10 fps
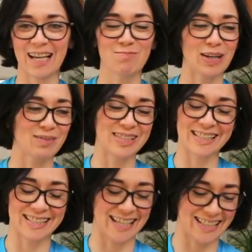I promise
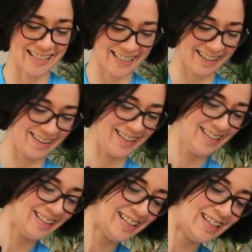it's not that scary.
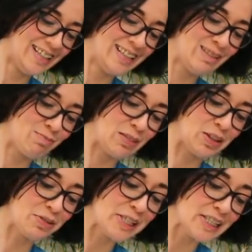
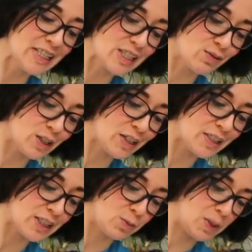The reason this
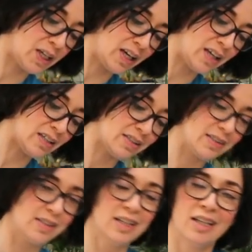works is because